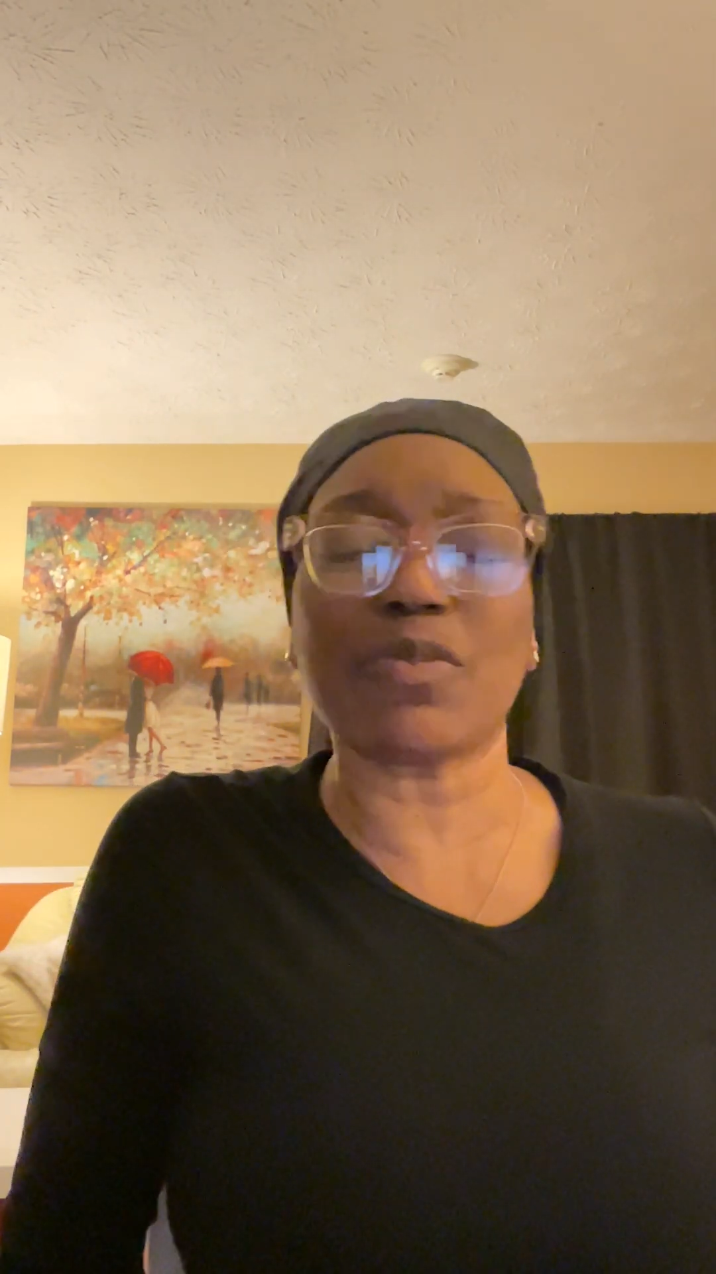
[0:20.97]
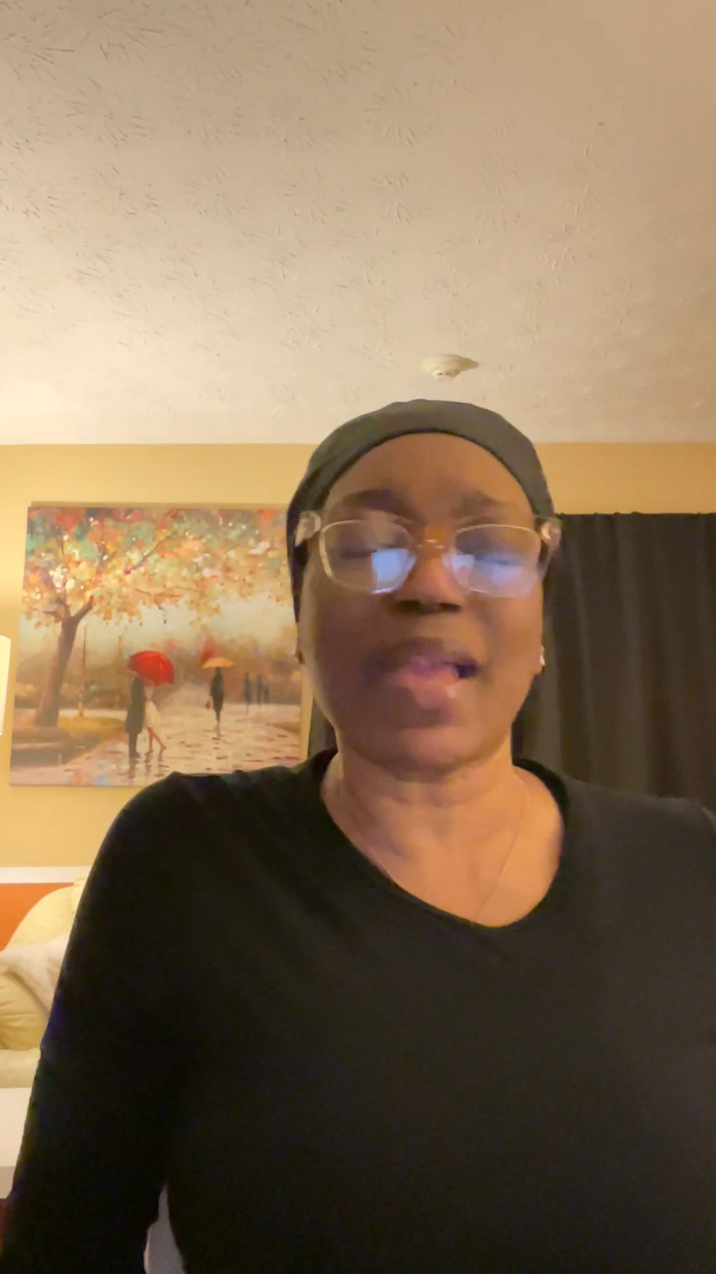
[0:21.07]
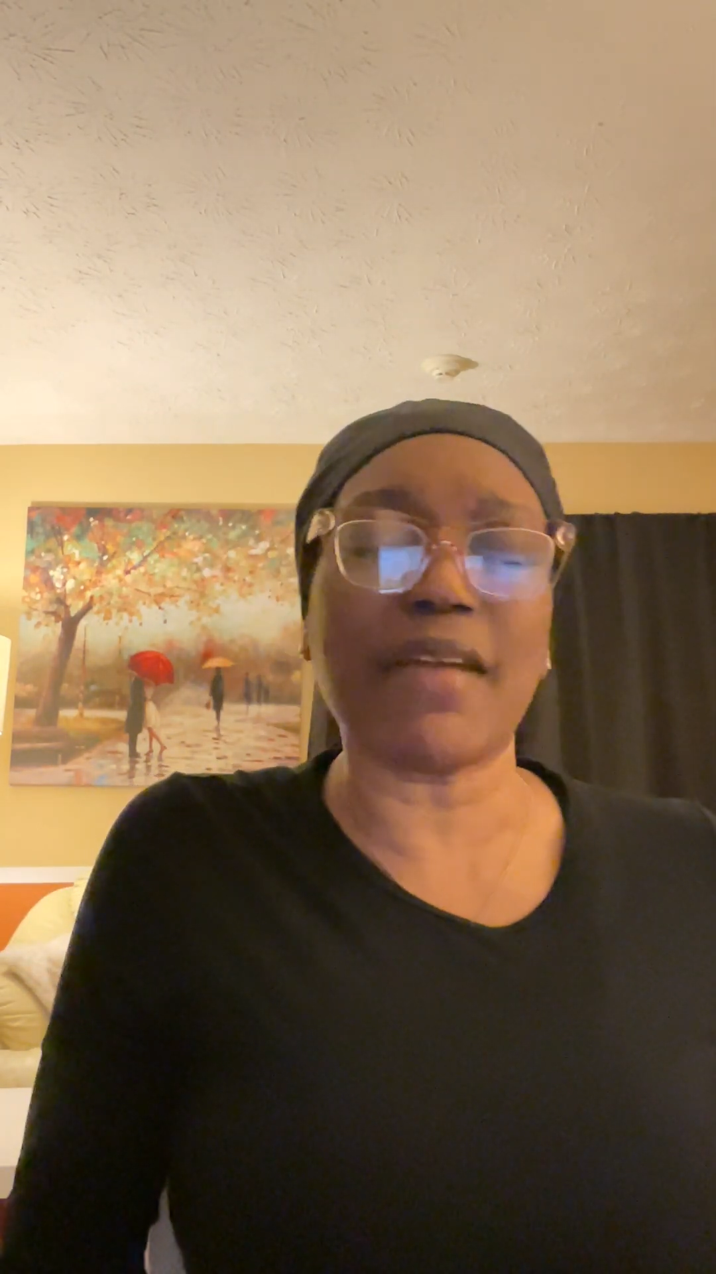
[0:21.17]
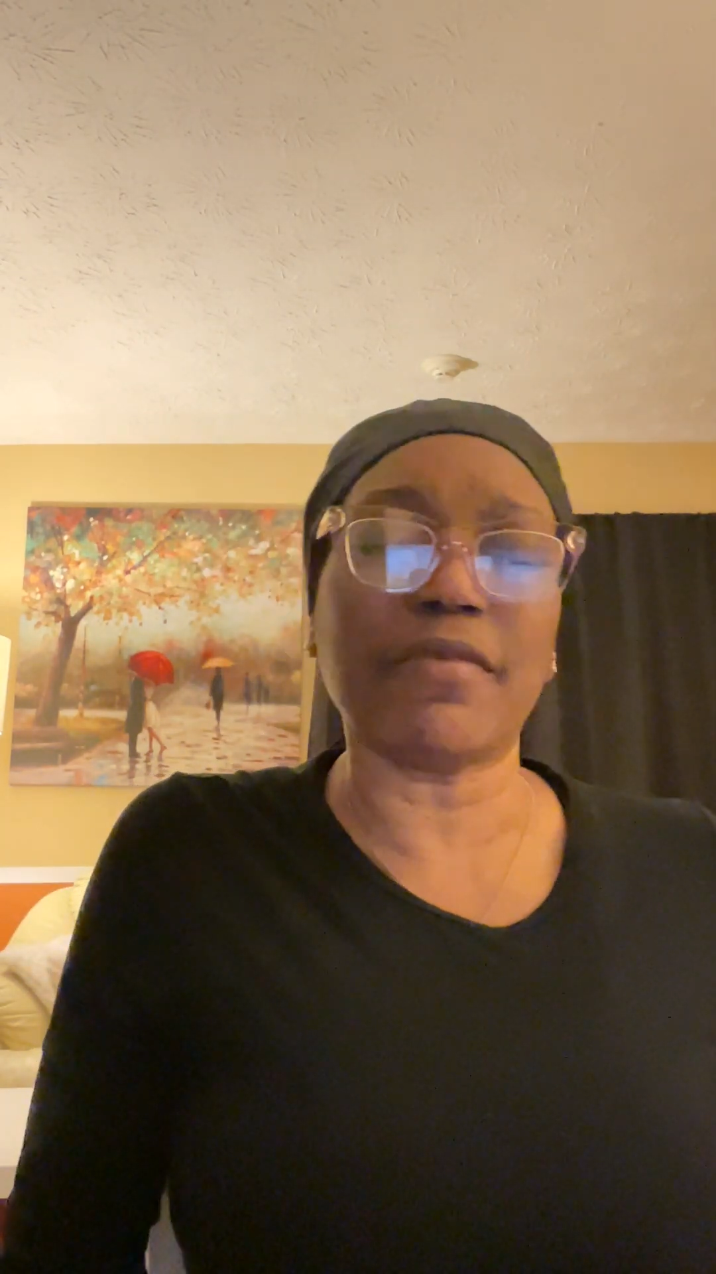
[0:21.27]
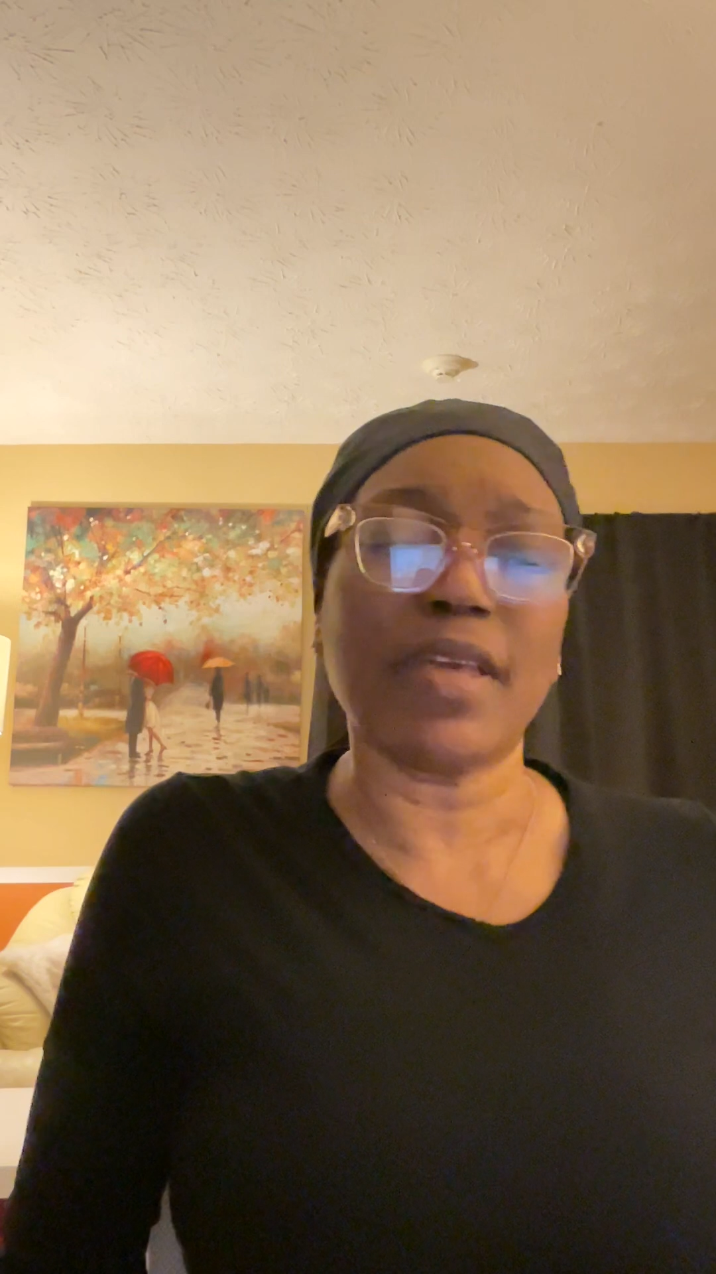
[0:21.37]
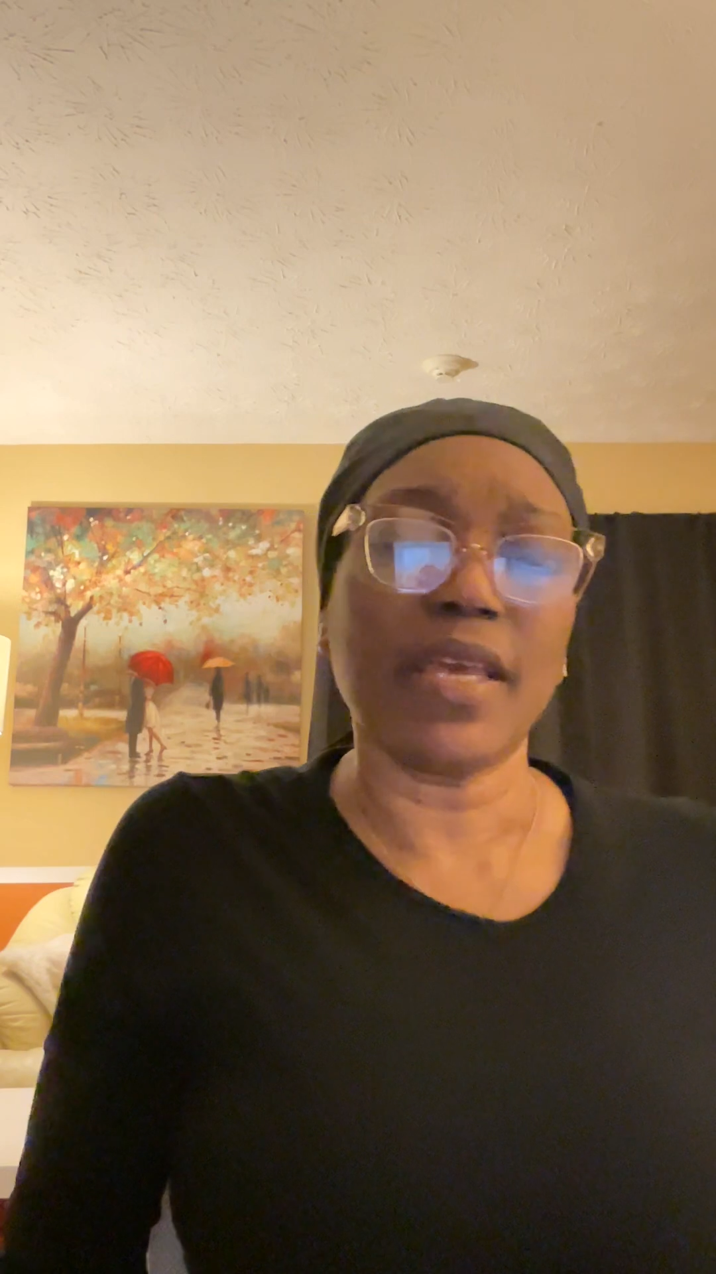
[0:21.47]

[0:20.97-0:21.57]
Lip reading: We have